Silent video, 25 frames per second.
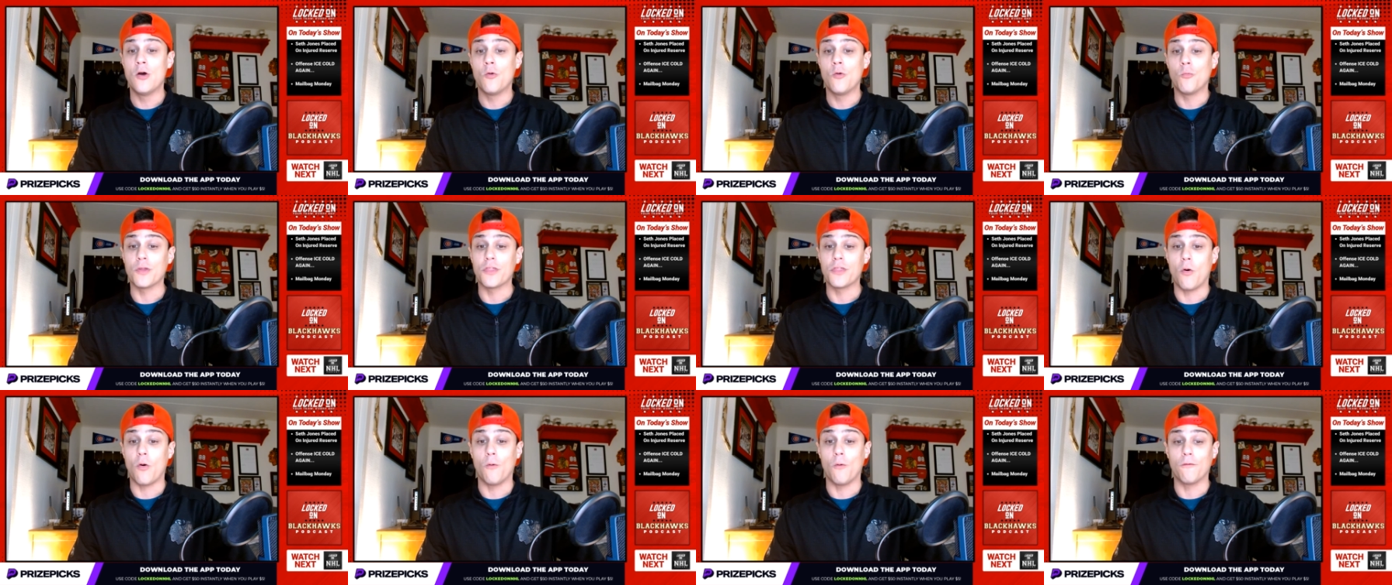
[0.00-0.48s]

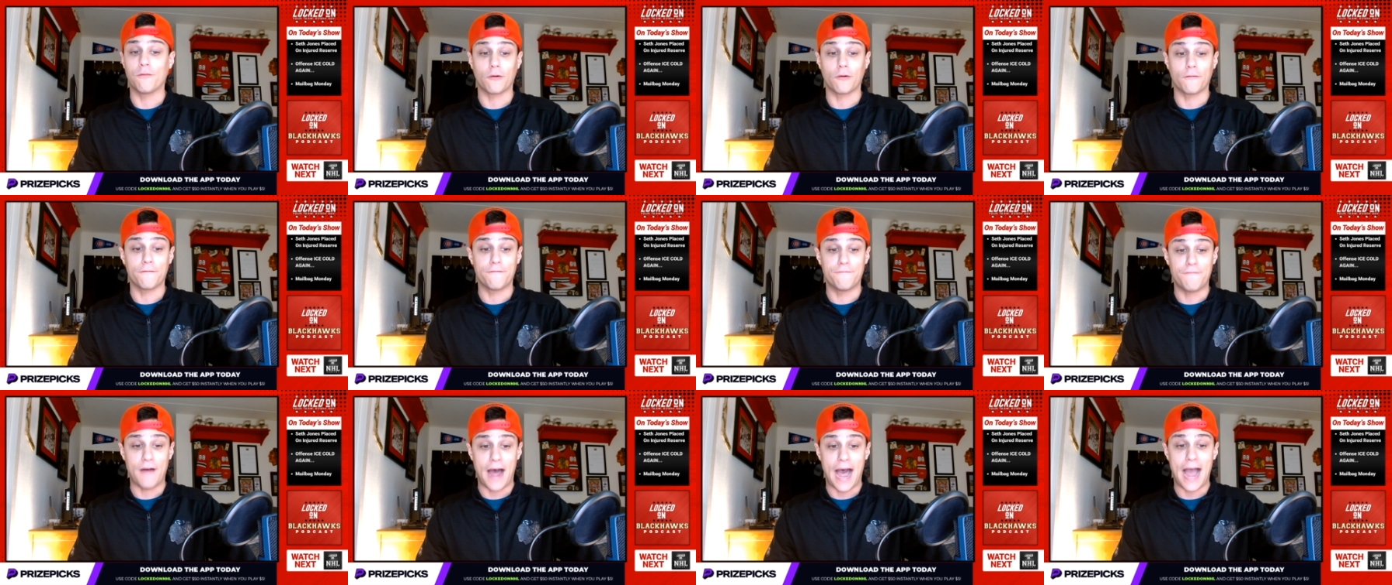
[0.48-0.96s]
with over
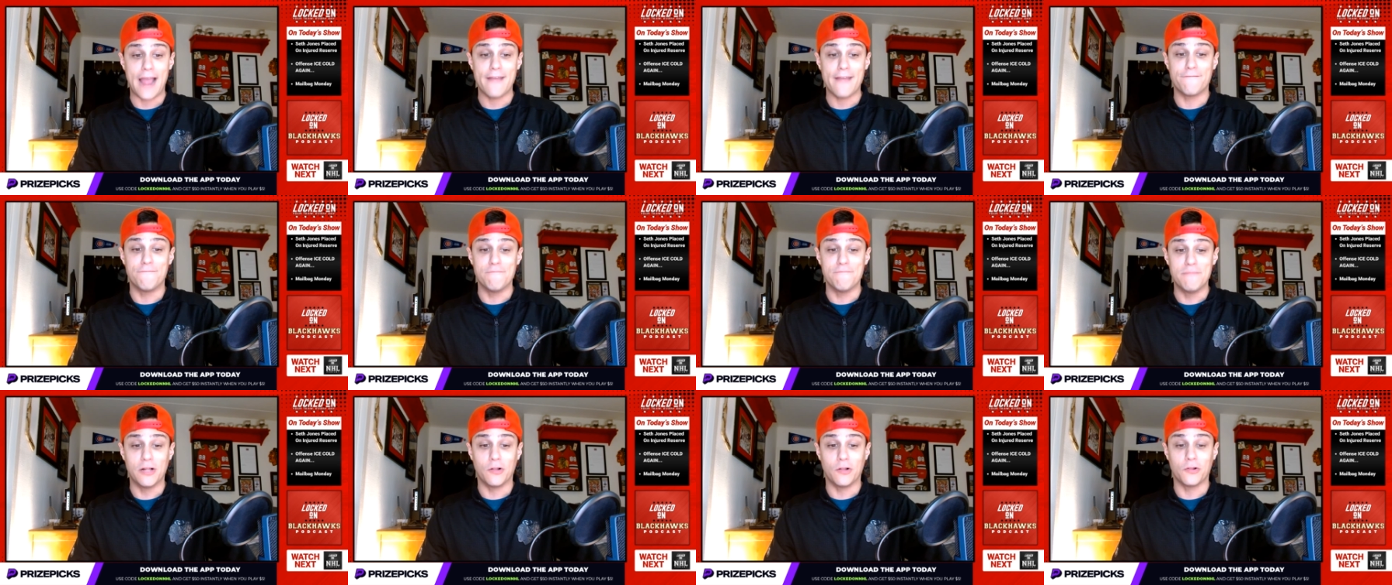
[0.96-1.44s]

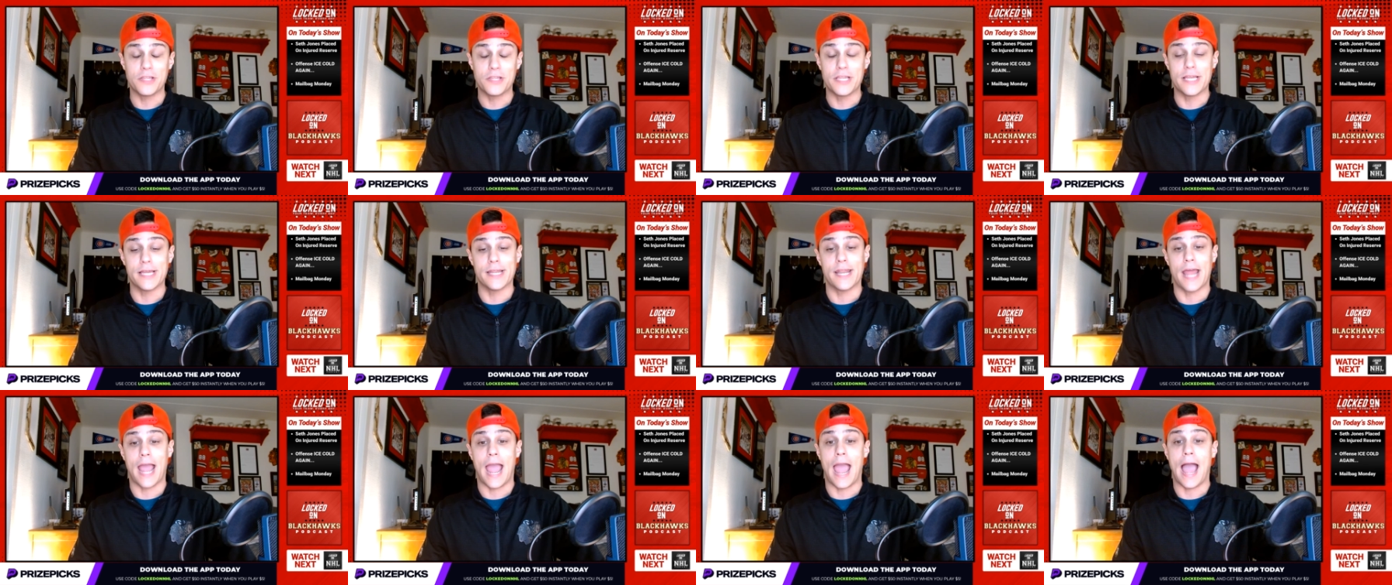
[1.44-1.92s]
5
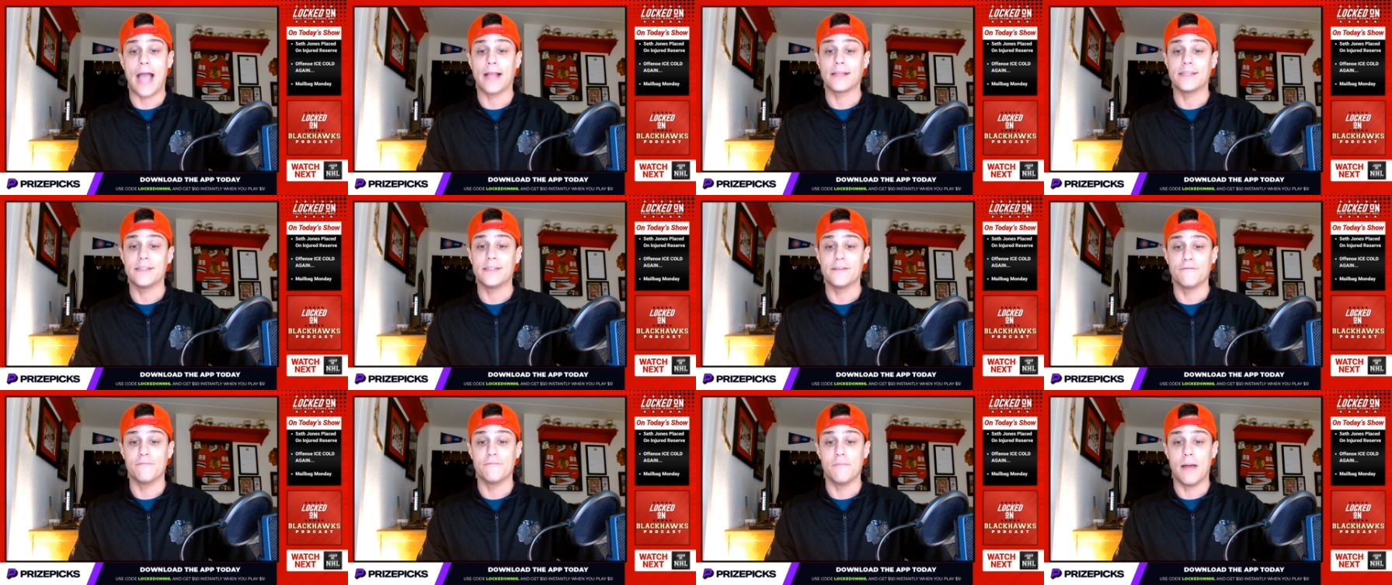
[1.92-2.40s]
million
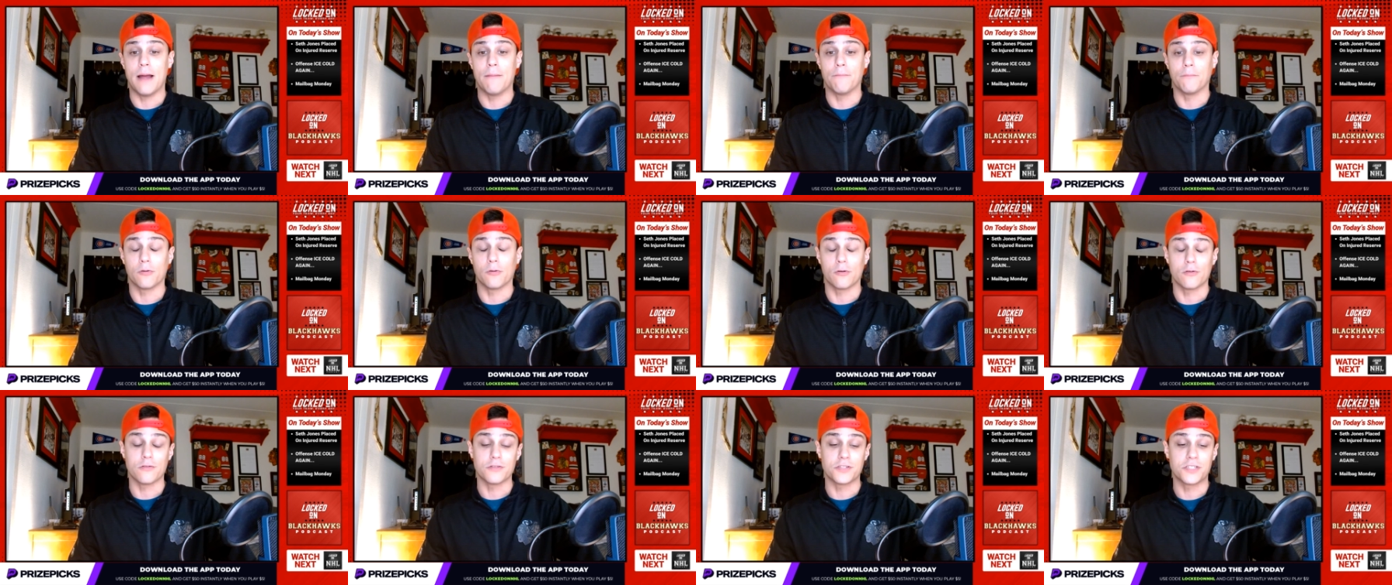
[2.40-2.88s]
active
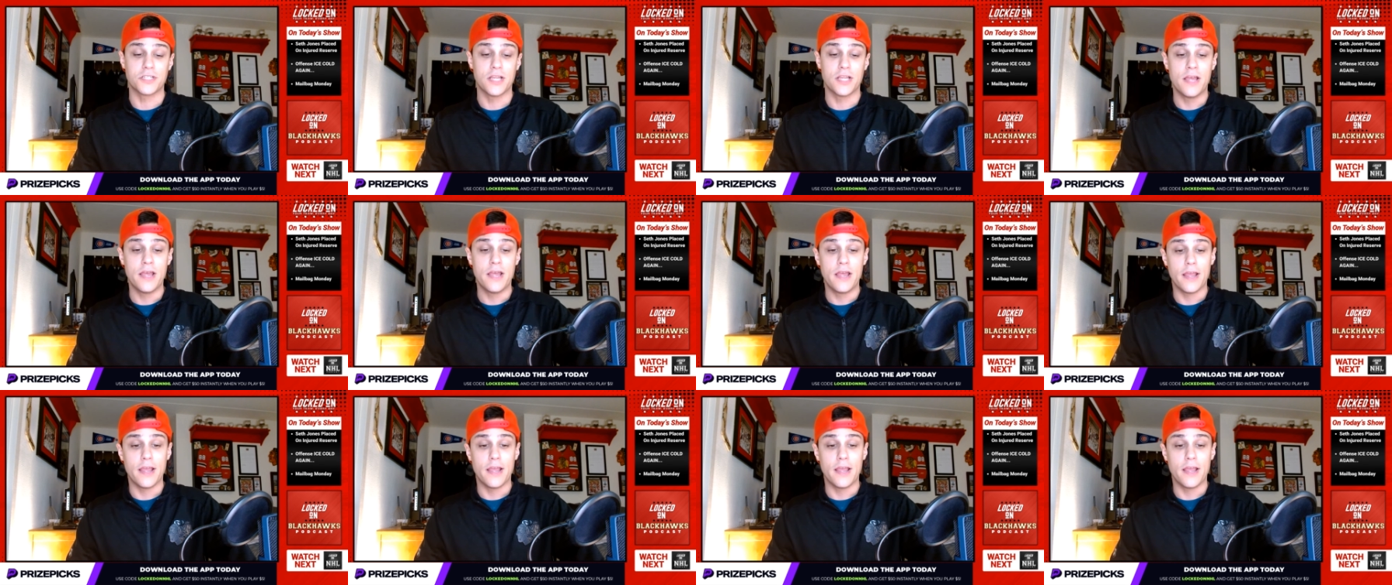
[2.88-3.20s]
members.